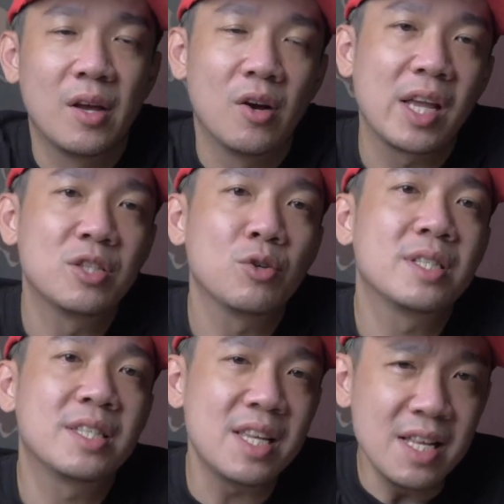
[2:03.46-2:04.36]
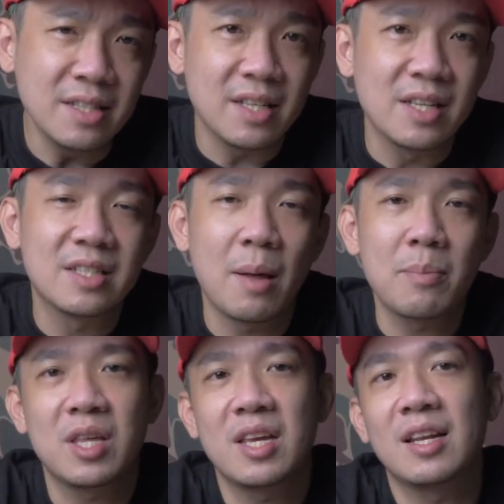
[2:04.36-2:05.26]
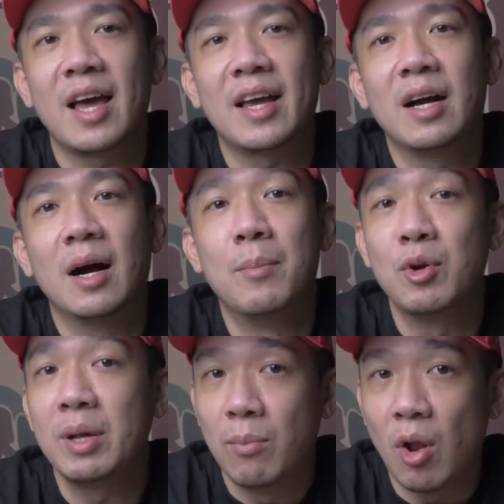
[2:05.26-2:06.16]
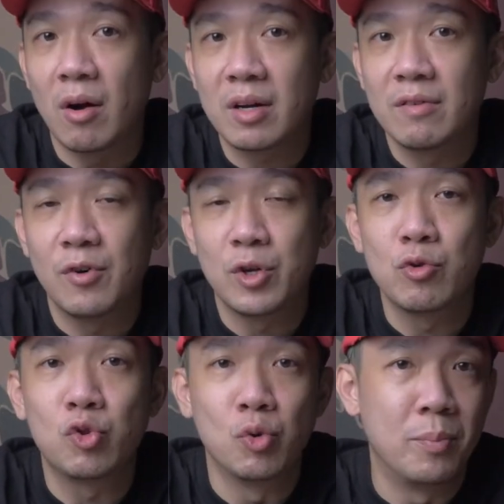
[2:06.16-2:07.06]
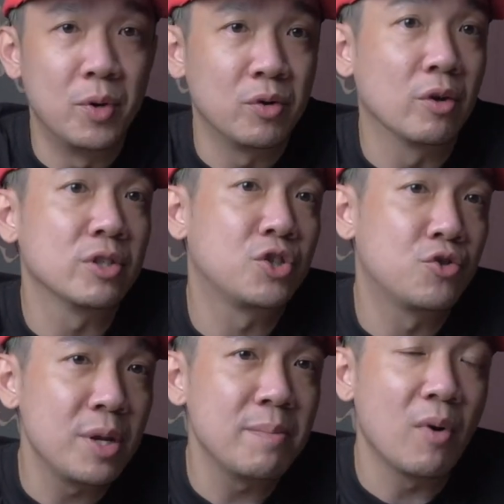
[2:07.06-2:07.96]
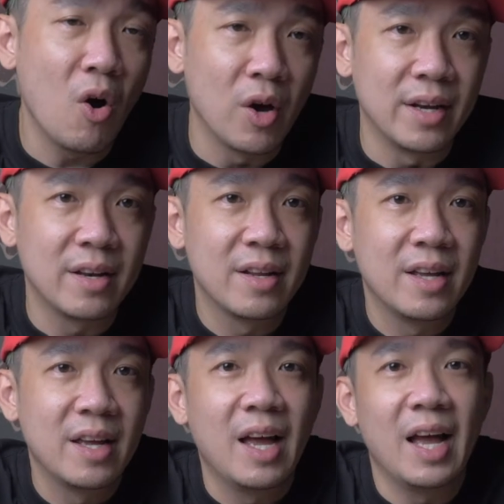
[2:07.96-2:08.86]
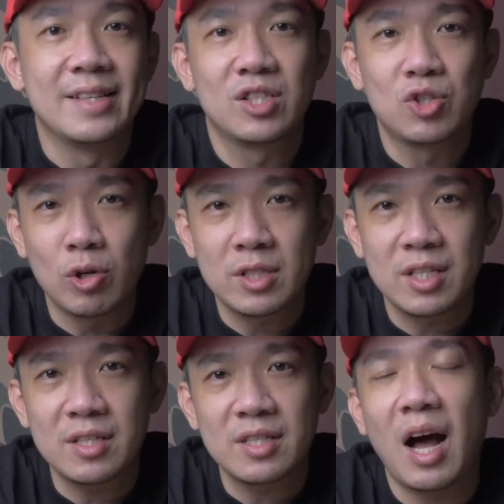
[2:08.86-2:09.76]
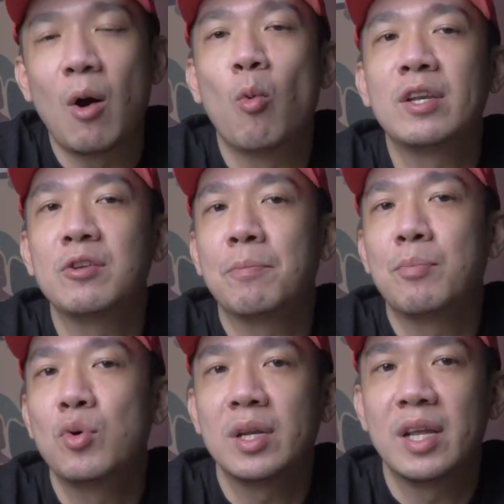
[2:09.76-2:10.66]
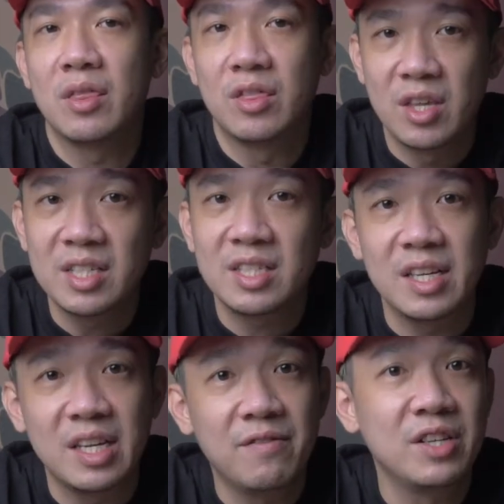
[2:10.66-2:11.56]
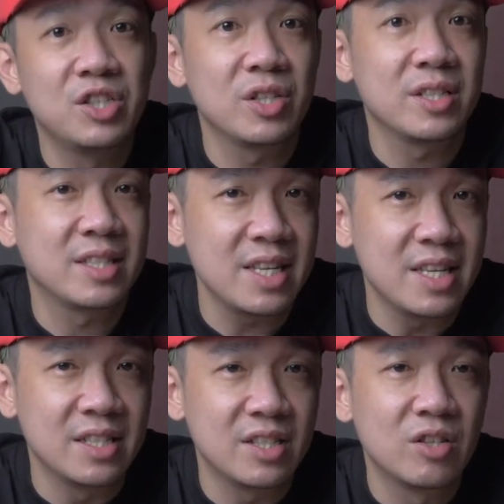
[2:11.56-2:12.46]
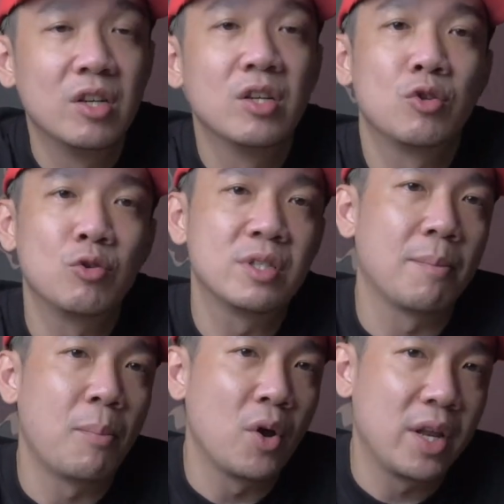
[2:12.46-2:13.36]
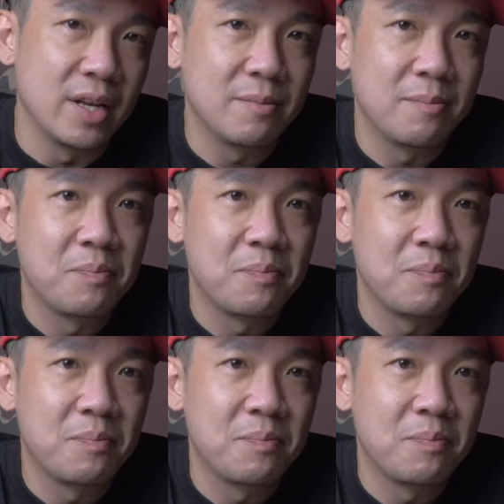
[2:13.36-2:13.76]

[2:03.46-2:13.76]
Okay, so scenes is something like a building block for you to build your stream on, and sources are what you put in these individual scenes to support it.